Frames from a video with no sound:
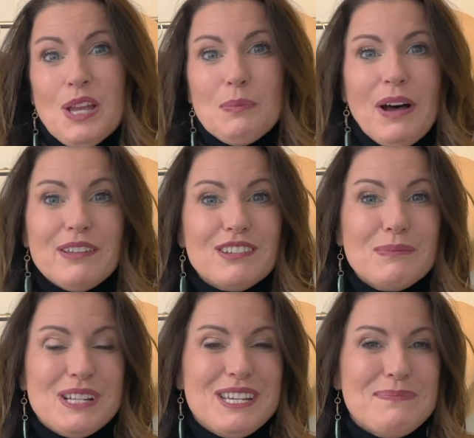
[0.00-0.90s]

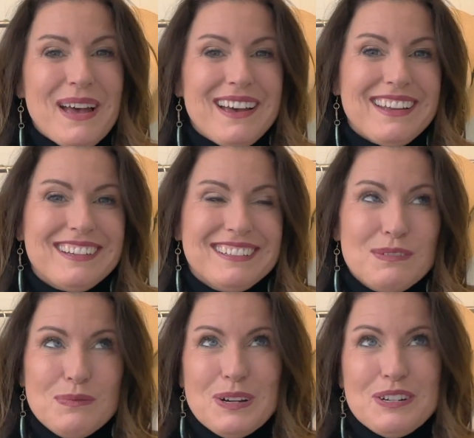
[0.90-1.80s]
possibly pack
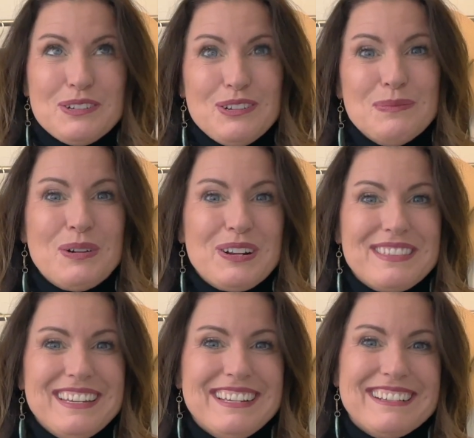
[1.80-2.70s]
1 or 2 more
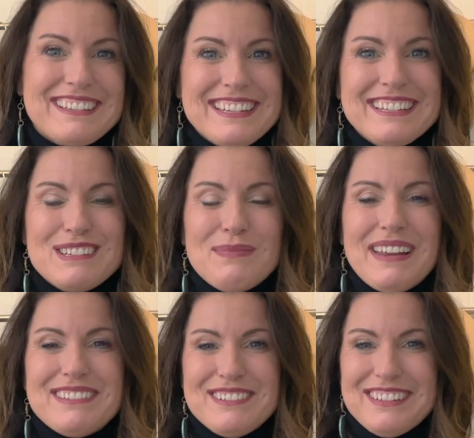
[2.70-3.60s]
things into my
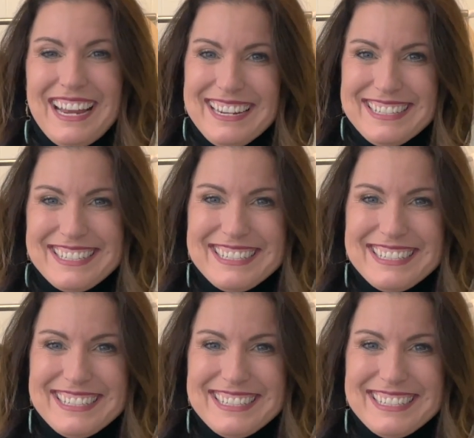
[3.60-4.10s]
suitcase.